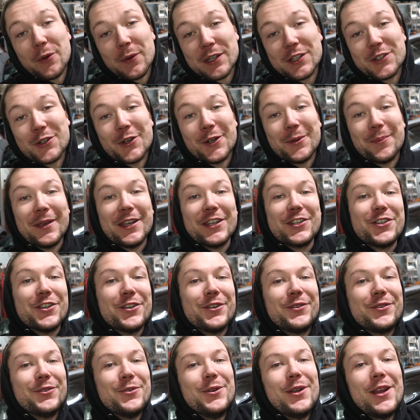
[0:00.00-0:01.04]
you enjoyed, make
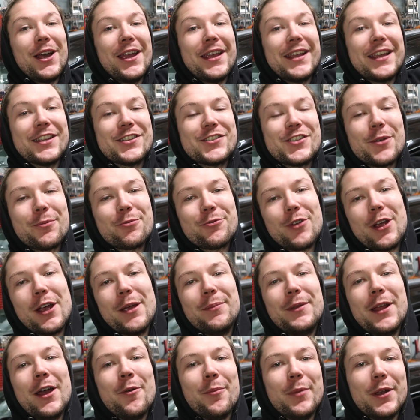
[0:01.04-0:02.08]
sure to like and
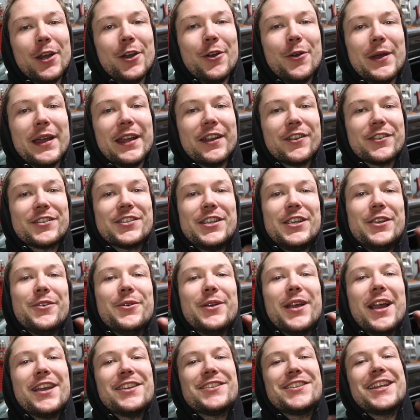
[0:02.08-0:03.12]
subscribe down below, and I'll see
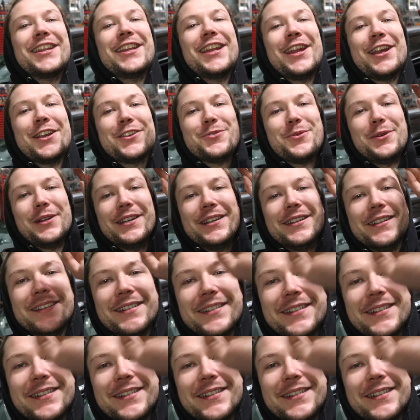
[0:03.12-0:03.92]
you guys at the next one.